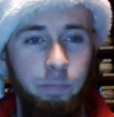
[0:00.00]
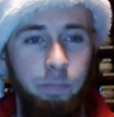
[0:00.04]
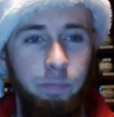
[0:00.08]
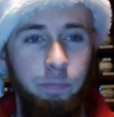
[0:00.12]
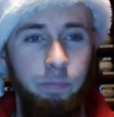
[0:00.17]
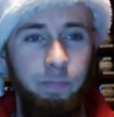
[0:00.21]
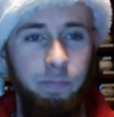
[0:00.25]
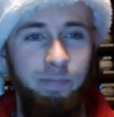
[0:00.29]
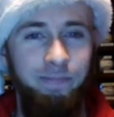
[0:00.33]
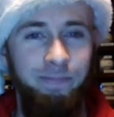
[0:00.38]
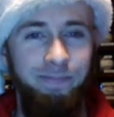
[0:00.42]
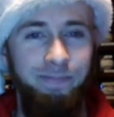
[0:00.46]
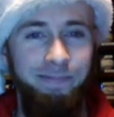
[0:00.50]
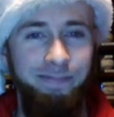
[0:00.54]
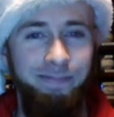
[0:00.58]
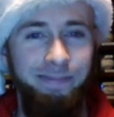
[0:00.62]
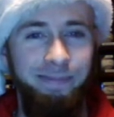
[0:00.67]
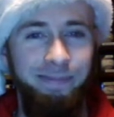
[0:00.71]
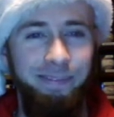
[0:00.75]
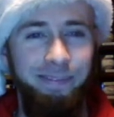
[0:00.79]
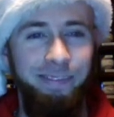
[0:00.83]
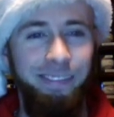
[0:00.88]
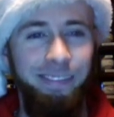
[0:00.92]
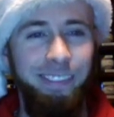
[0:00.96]

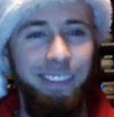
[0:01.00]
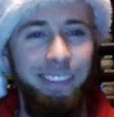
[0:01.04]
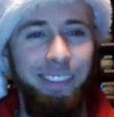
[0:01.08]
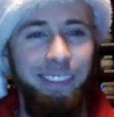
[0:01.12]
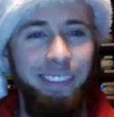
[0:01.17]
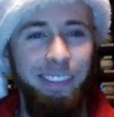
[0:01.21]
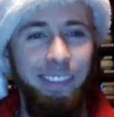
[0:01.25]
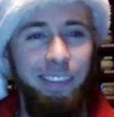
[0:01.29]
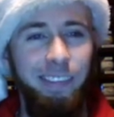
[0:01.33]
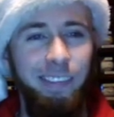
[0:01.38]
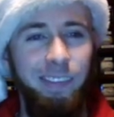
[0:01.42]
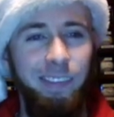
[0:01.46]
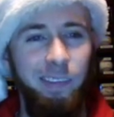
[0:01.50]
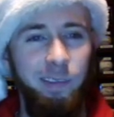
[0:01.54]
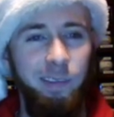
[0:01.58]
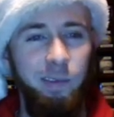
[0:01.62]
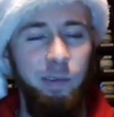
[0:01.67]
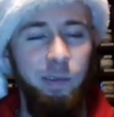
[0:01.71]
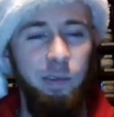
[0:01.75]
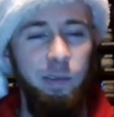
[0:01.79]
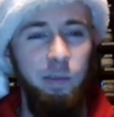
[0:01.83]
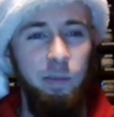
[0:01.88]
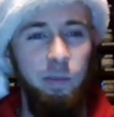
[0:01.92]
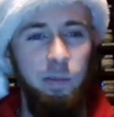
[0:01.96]

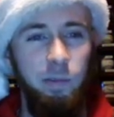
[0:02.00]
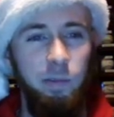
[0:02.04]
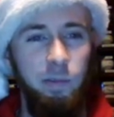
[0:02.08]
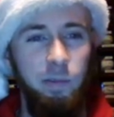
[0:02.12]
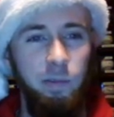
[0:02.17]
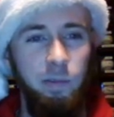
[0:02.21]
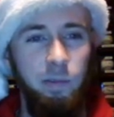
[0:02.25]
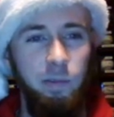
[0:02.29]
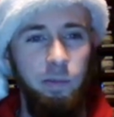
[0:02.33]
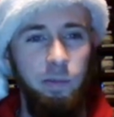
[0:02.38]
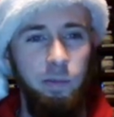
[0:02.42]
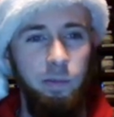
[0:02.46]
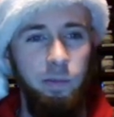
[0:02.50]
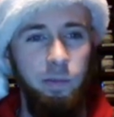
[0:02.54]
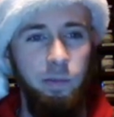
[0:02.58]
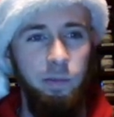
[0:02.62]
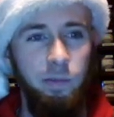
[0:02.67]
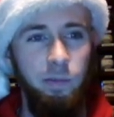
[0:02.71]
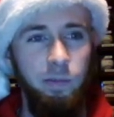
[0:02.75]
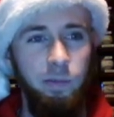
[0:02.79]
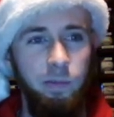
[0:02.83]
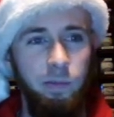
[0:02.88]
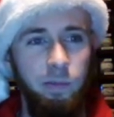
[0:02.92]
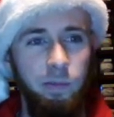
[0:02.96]

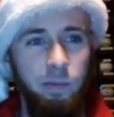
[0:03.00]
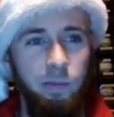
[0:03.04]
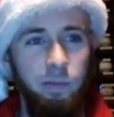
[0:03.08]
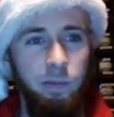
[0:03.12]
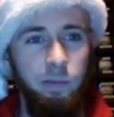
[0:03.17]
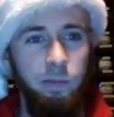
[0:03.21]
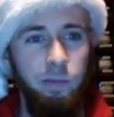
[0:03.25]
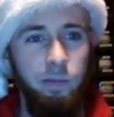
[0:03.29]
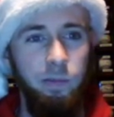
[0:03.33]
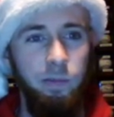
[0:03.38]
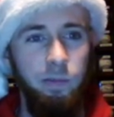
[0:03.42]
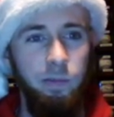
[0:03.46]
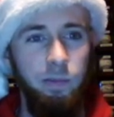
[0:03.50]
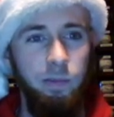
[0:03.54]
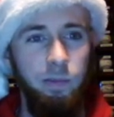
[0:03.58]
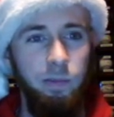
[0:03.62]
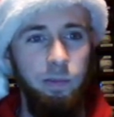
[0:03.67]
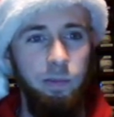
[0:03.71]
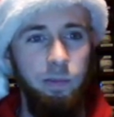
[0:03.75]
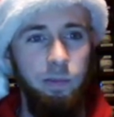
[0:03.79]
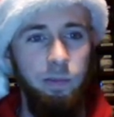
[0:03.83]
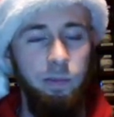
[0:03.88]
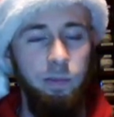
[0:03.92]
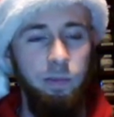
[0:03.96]

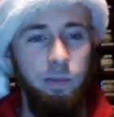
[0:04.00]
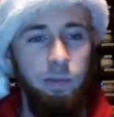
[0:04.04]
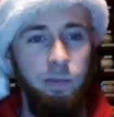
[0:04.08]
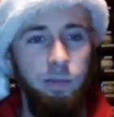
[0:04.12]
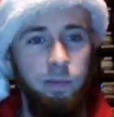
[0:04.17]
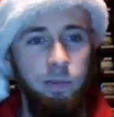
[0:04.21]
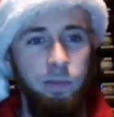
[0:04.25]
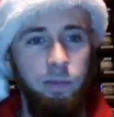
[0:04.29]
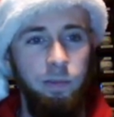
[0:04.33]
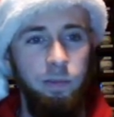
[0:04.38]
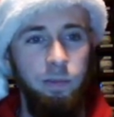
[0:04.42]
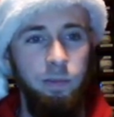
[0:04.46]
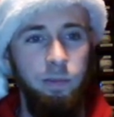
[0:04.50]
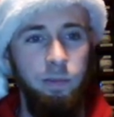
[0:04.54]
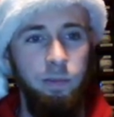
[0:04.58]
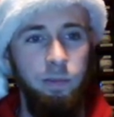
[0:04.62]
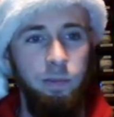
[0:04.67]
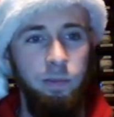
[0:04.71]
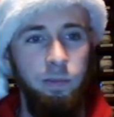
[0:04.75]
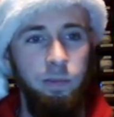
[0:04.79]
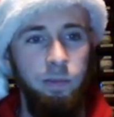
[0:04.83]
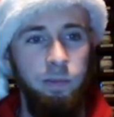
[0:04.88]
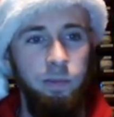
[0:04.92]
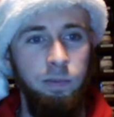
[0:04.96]

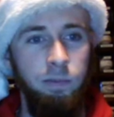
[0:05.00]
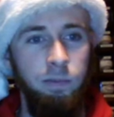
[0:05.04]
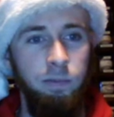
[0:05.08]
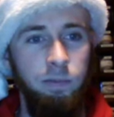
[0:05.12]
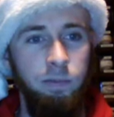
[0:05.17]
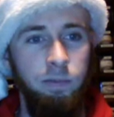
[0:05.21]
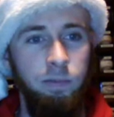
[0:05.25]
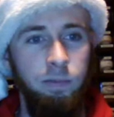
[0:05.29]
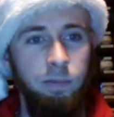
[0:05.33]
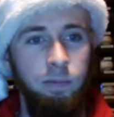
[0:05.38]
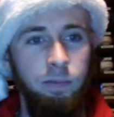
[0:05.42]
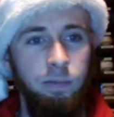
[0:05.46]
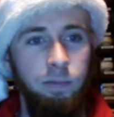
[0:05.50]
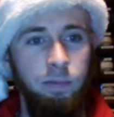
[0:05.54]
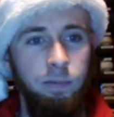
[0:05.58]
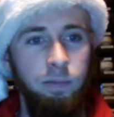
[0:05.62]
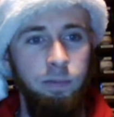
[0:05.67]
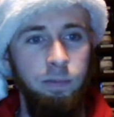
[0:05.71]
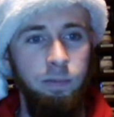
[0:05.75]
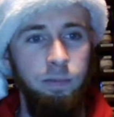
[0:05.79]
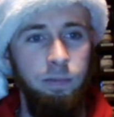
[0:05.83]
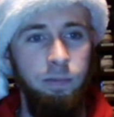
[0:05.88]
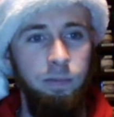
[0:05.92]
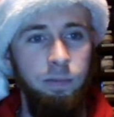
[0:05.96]

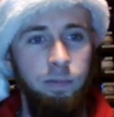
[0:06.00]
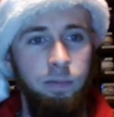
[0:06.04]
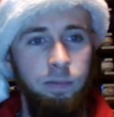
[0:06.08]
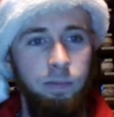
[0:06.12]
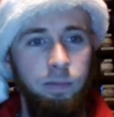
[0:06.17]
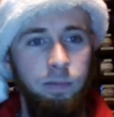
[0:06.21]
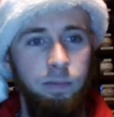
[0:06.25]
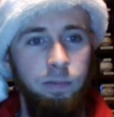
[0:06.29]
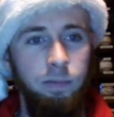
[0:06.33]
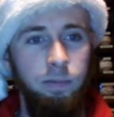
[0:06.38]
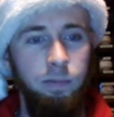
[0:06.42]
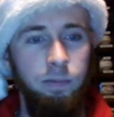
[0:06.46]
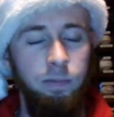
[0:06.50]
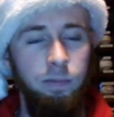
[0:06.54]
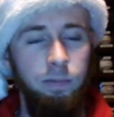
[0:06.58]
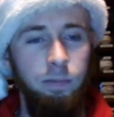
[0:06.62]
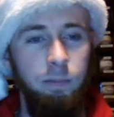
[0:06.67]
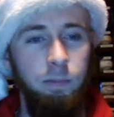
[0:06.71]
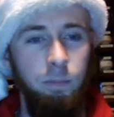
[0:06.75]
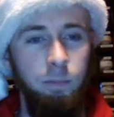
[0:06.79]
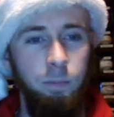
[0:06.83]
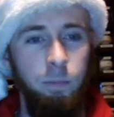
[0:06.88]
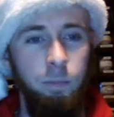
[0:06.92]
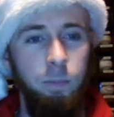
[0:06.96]

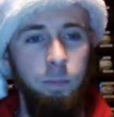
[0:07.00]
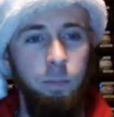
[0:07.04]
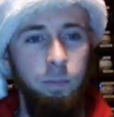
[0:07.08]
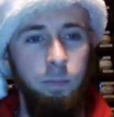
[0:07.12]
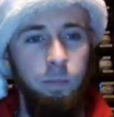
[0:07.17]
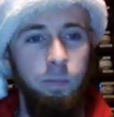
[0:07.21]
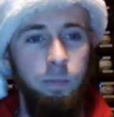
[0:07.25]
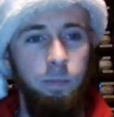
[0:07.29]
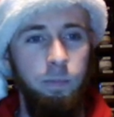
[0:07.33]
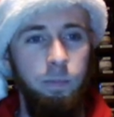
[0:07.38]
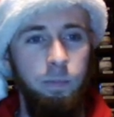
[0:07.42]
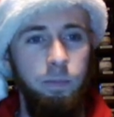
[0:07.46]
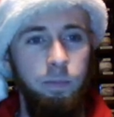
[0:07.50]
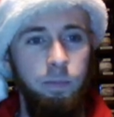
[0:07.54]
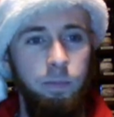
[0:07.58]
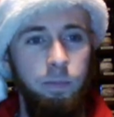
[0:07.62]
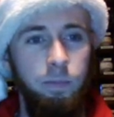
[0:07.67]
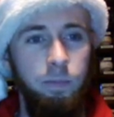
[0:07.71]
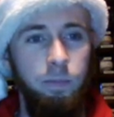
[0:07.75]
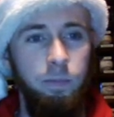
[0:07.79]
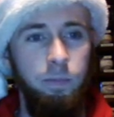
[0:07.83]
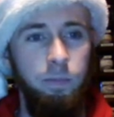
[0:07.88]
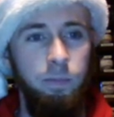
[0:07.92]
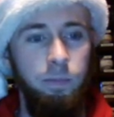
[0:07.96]
(not speaking)